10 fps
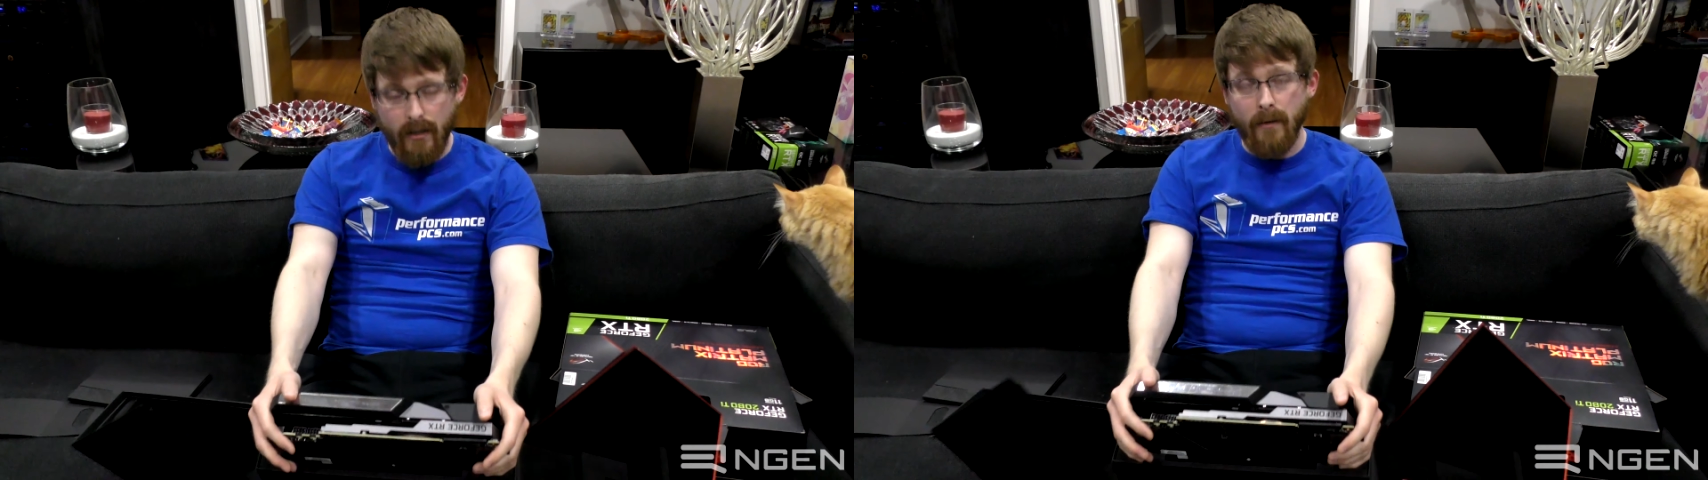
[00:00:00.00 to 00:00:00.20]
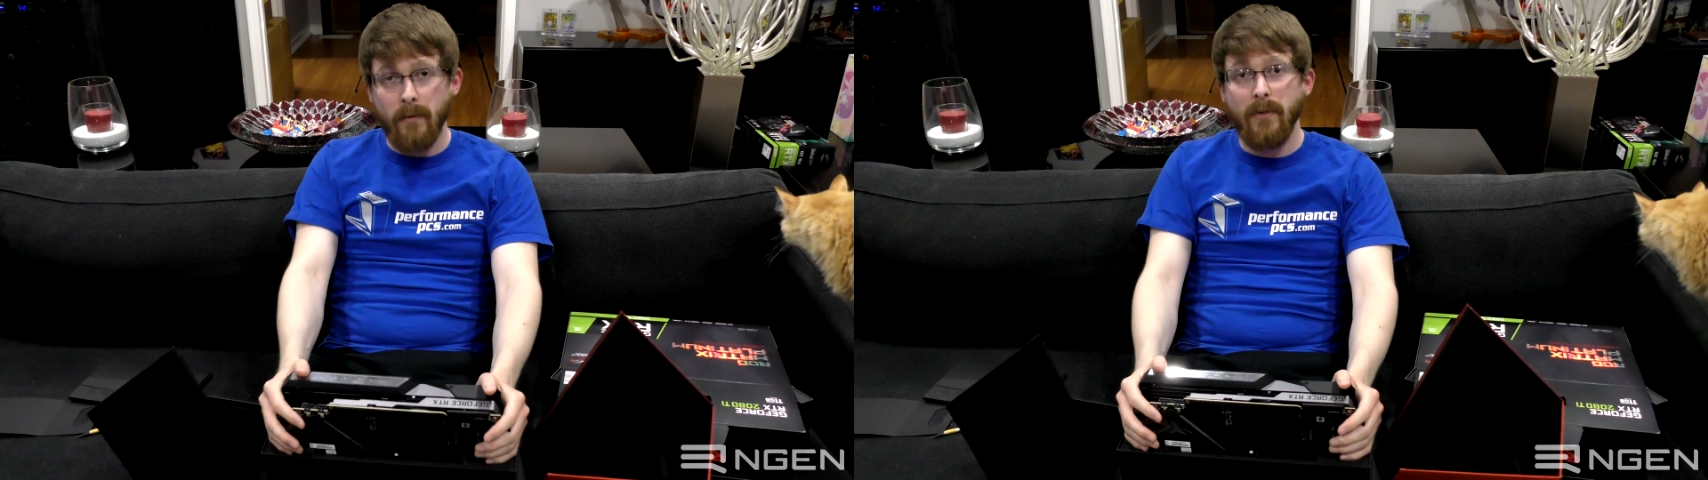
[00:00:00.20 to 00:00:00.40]

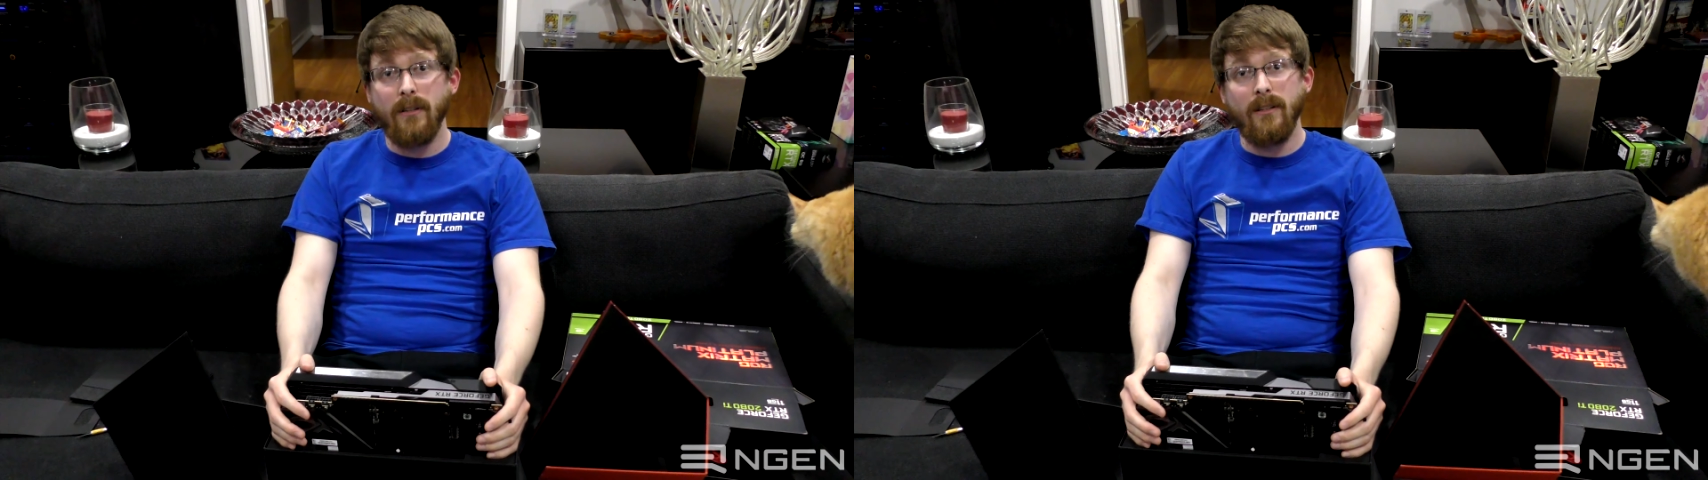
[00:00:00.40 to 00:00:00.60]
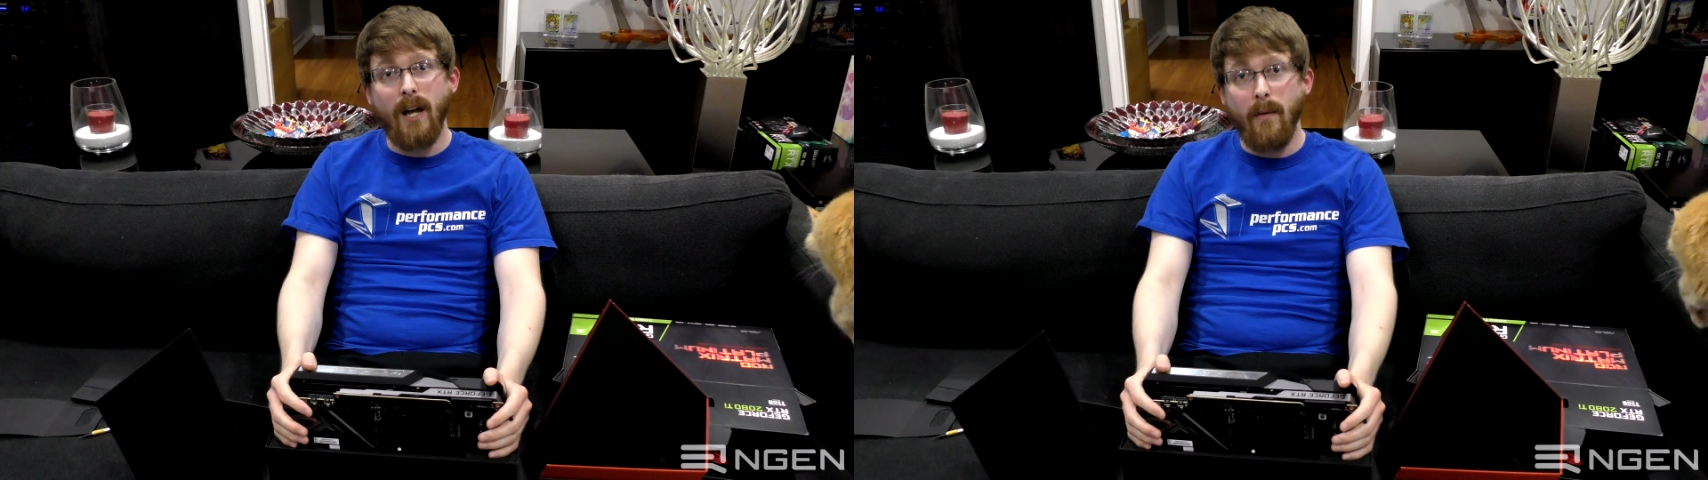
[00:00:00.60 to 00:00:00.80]
then I'm going to put it in
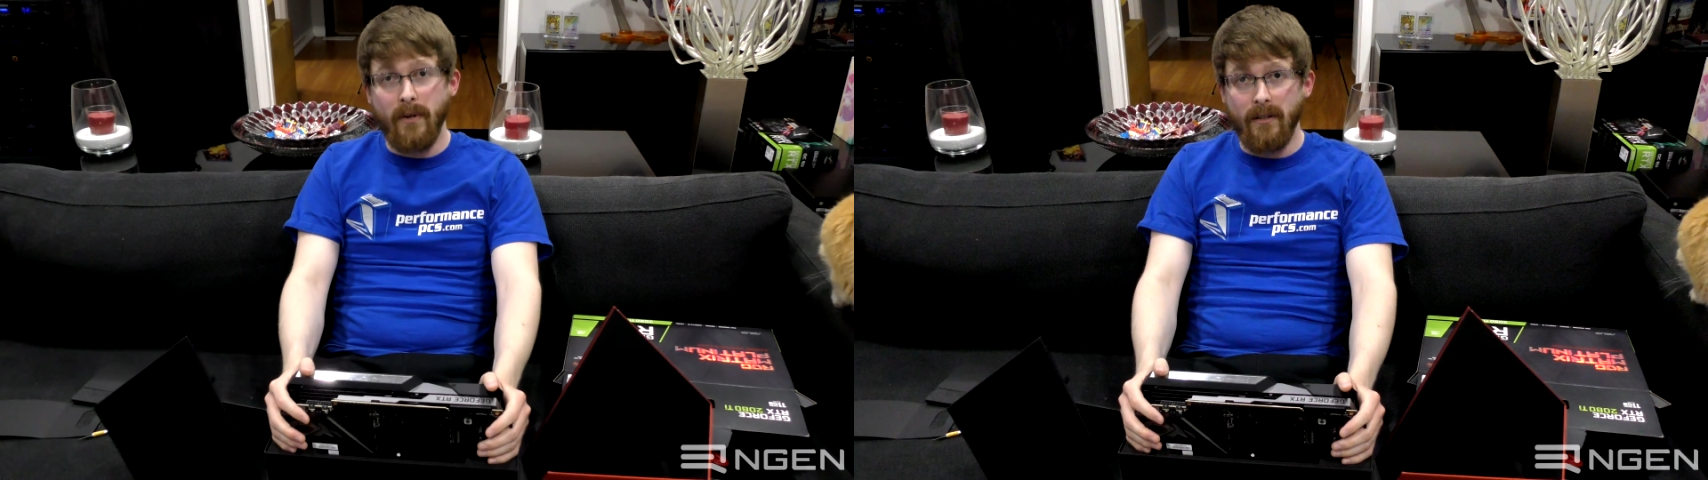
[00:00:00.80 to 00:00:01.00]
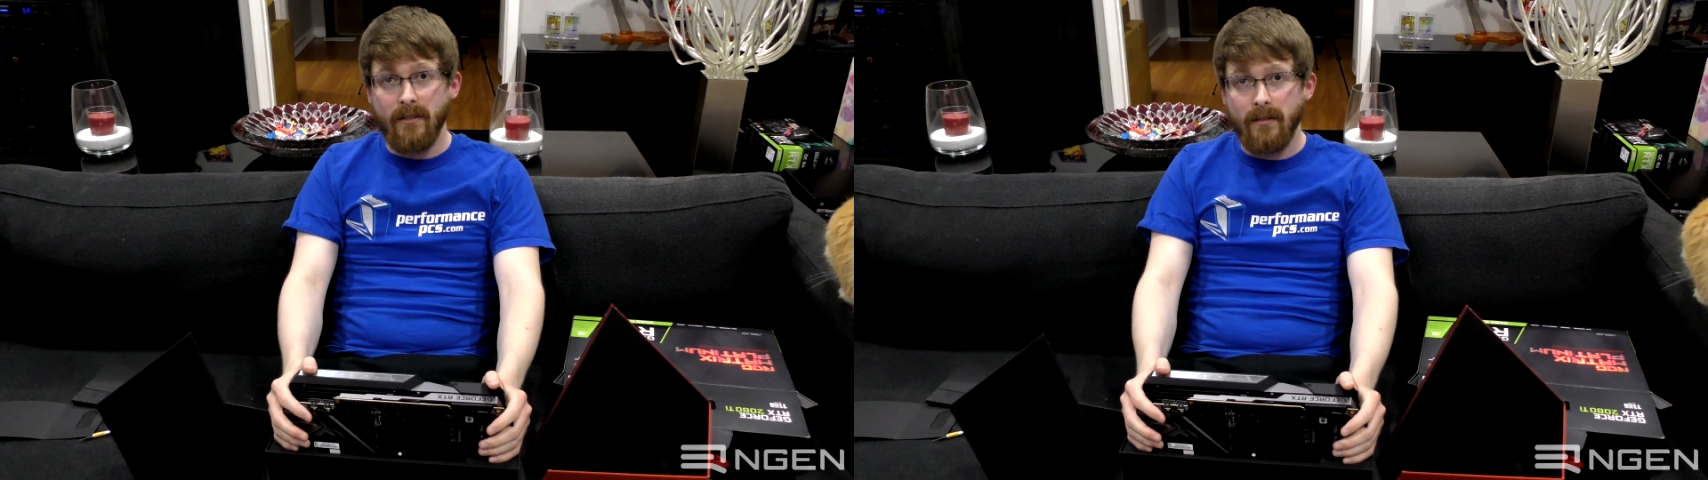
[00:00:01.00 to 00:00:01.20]
the
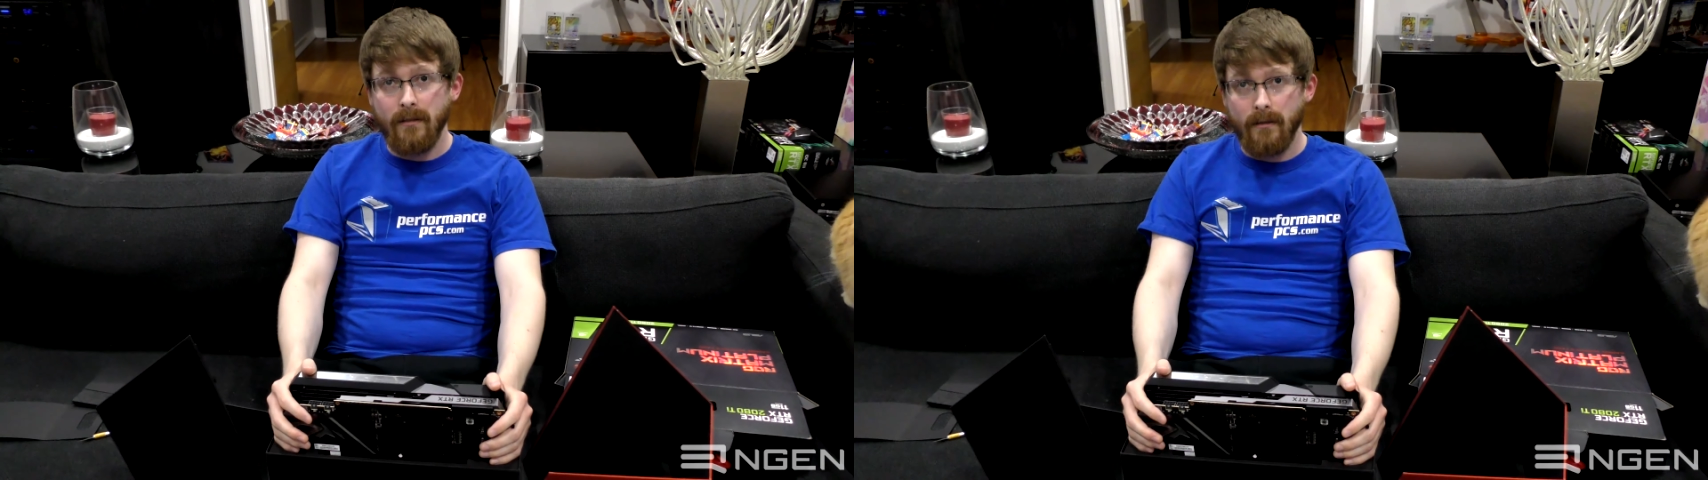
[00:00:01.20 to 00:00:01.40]
Dominus,